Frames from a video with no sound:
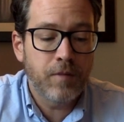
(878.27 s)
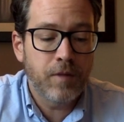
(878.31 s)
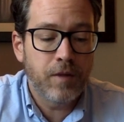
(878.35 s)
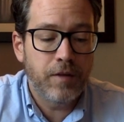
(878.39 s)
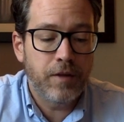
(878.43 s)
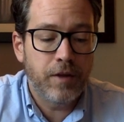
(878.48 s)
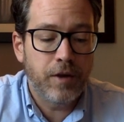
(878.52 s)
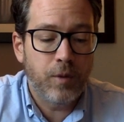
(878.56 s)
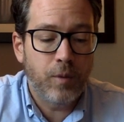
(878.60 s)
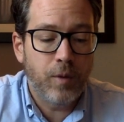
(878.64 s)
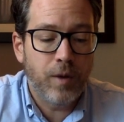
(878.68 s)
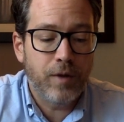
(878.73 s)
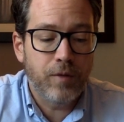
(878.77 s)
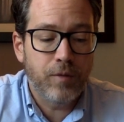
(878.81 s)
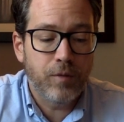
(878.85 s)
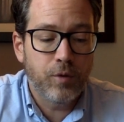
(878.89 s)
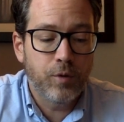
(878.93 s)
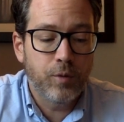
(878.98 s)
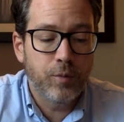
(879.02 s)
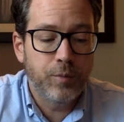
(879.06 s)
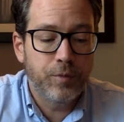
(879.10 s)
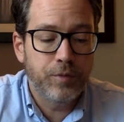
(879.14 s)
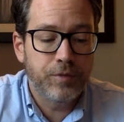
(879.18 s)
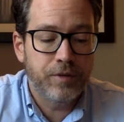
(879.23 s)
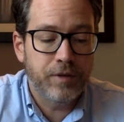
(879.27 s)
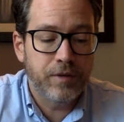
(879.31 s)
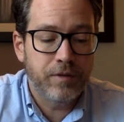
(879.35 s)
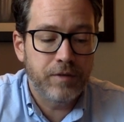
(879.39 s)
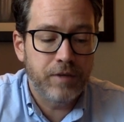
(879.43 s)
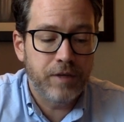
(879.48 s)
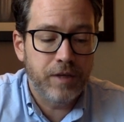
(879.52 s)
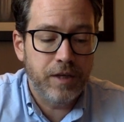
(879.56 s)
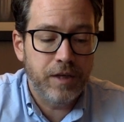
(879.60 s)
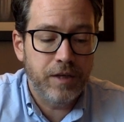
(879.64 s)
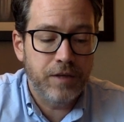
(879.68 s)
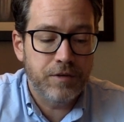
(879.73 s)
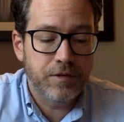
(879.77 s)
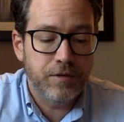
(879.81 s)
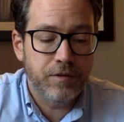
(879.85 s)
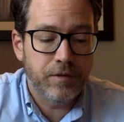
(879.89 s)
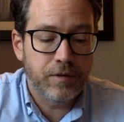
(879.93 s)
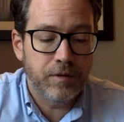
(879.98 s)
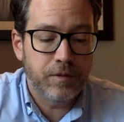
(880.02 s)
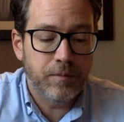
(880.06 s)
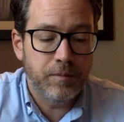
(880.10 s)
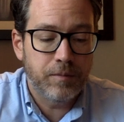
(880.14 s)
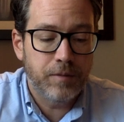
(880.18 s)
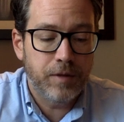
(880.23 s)
Then a white robe was given to each of them,
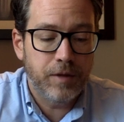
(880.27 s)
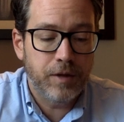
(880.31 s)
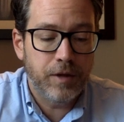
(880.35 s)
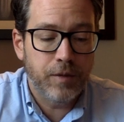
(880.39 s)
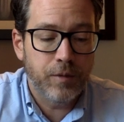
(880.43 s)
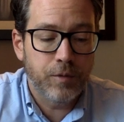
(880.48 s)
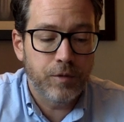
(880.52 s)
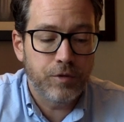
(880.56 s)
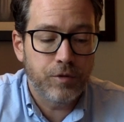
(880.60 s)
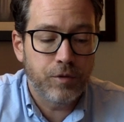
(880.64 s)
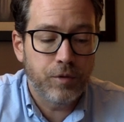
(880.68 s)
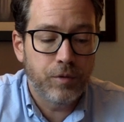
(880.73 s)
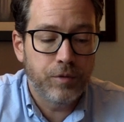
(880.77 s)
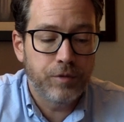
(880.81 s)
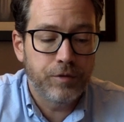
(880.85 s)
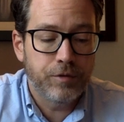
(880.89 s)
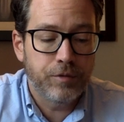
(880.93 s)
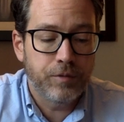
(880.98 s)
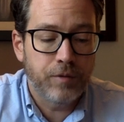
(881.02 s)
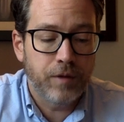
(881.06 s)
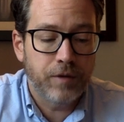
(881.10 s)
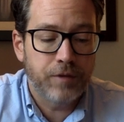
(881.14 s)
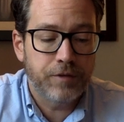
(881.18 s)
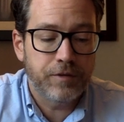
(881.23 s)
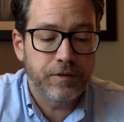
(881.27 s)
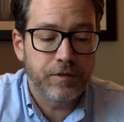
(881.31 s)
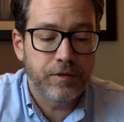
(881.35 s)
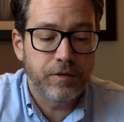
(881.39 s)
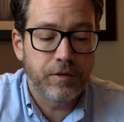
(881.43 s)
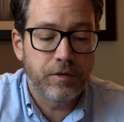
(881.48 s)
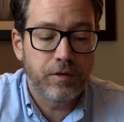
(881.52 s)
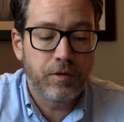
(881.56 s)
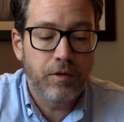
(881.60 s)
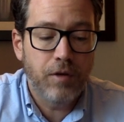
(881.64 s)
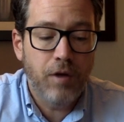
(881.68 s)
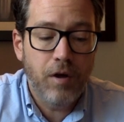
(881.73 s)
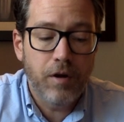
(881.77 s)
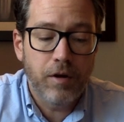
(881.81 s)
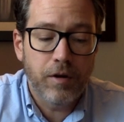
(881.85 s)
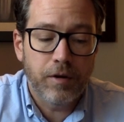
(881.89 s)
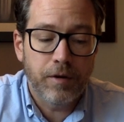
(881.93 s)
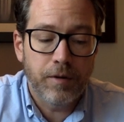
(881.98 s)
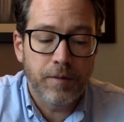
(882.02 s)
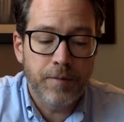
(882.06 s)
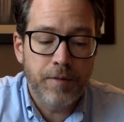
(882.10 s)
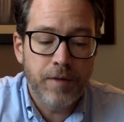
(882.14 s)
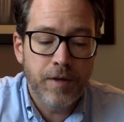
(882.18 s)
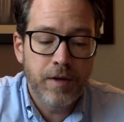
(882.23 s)
and they were told to rest a little
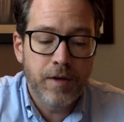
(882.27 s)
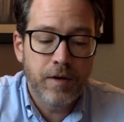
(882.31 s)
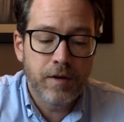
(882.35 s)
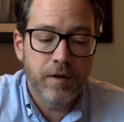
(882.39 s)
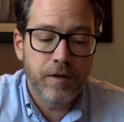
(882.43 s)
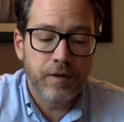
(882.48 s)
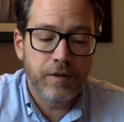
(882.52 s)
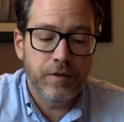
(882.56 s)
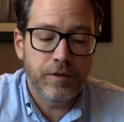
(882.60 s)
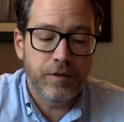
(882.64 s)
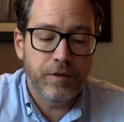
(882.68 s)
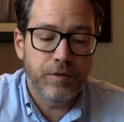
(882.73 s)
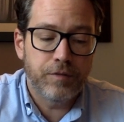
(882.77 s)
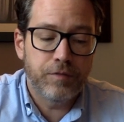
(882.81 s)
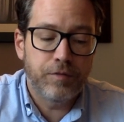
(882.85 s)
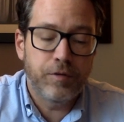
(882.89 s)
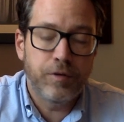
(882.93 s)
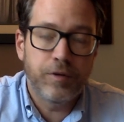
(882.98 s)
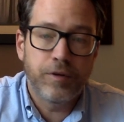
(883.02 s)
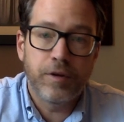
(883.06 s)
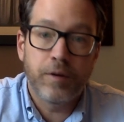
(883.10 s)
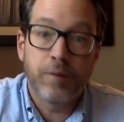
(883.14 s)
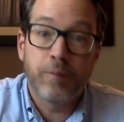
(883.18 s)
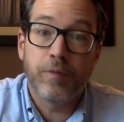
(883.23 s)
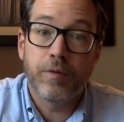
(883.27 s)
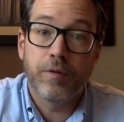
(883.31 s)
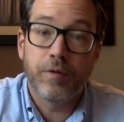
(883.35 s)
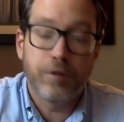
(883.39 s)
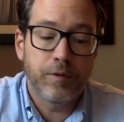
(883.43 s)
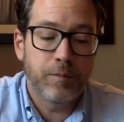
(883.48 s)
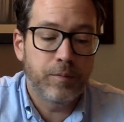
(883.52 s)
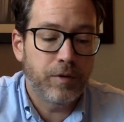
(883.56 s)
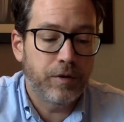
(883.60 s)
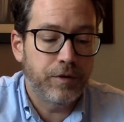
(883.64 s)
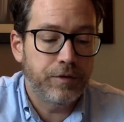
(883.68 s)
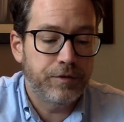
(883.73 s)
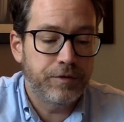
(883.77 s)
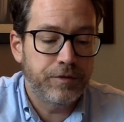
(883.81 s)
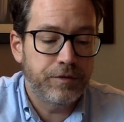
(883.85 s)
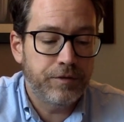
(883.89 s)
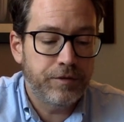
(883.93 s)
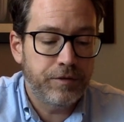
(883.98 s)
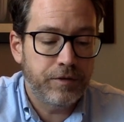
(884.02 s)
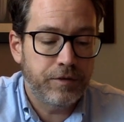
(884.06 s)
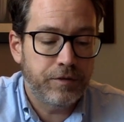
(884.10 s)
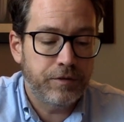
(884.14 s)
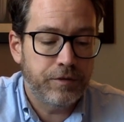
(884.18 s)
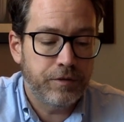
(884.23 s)
longer until the full number of their brothers and
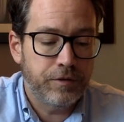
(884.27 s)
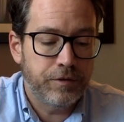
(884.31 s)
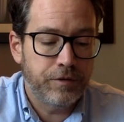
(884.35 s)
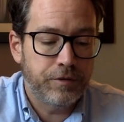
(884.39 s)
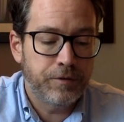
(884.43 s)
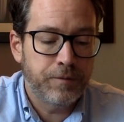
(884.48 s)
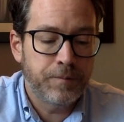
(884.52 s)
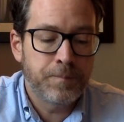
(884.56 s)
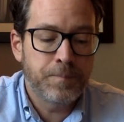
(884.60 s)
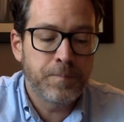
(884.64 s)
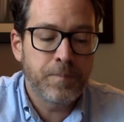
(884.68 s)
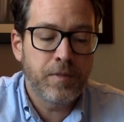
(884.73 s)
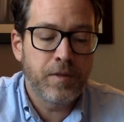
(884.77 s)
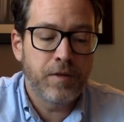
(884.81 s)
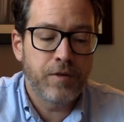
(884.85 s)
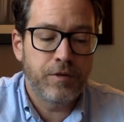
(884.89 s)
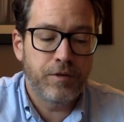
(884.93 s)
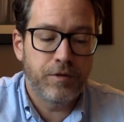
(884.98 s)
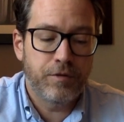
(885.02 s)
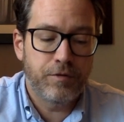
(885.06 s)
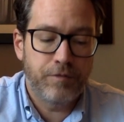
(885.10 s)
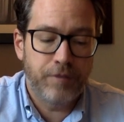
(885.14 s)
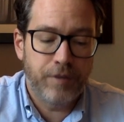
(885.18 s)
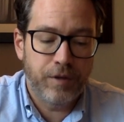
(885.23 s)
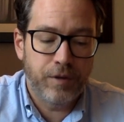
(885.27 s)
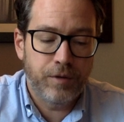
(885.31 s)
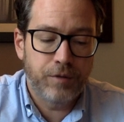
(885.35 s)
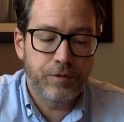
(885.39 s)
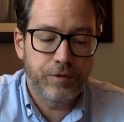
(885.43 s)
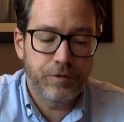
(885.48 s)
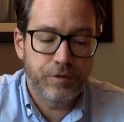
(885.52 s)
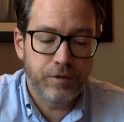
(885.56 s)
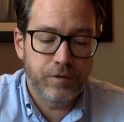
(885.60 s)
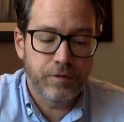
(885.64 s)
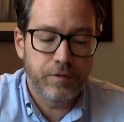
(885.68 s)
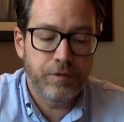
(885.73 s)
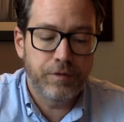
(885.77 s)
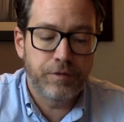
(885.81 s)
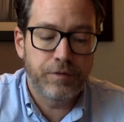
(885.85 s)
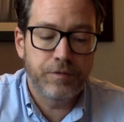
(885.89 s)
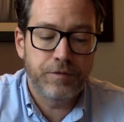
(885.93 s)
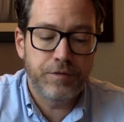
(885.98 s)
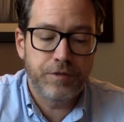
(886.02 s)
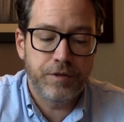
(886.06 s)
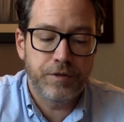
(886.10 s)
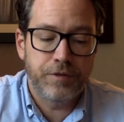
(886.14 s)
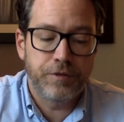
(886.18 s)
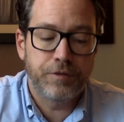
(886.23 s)
sisters, their fellow servants of
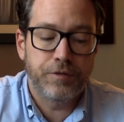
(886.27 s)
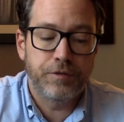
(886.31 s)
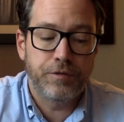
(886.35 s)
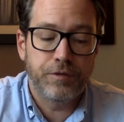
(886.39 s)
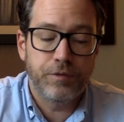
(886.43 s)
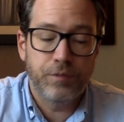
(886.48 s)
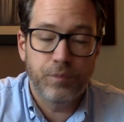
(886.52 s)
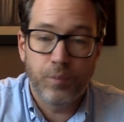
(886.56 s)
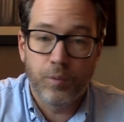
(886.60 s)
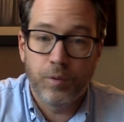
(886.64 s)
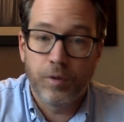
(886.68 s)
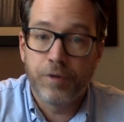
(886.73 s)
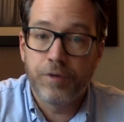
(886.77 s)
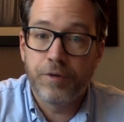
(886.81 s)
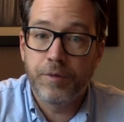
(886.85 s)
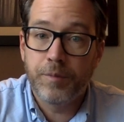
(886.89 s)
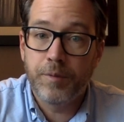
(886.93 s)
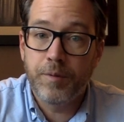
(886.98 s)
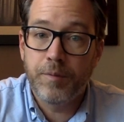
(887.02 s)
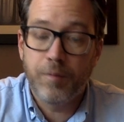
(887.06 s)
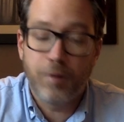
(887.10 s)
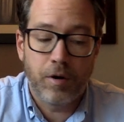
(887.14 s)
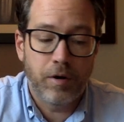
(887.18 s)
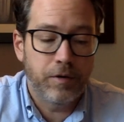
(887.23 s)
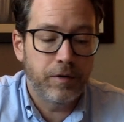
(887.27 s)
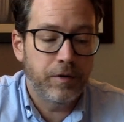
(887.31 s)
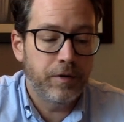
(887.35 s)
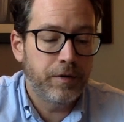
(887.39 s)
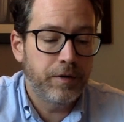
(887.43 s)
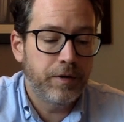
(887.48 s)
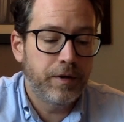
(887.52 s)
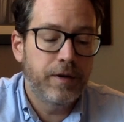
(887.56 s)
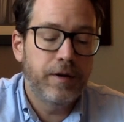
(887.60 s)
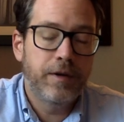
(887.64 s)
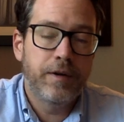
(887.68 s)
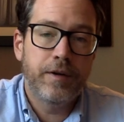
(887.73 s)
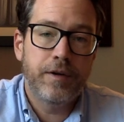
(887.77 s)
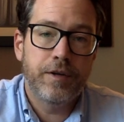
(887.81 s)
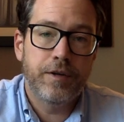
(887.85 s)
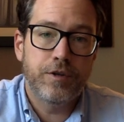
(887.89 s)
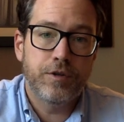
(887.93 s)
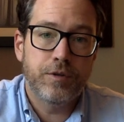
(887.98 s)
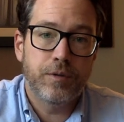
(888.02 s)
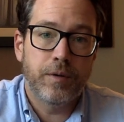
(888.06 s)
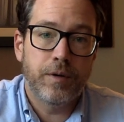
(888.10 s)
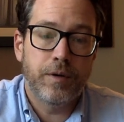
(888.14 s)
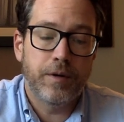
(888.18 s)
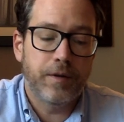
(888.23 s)
Jesus, who were to be martyred, had
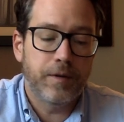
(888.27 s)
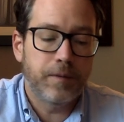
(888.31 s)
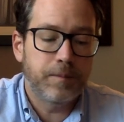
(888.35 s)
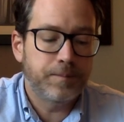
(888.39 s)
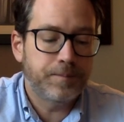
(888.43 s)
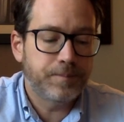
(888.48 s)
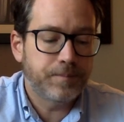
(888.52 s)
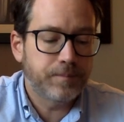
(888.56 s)
joined them.